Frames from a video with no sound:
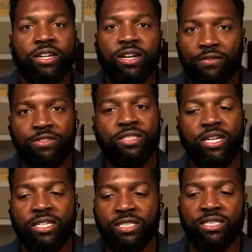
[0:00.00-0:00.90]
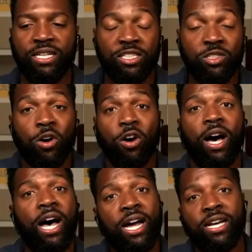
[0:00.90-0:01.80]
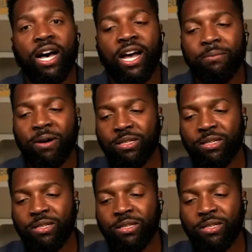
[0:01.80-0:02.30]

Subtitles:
conversations and saw eye to eye about the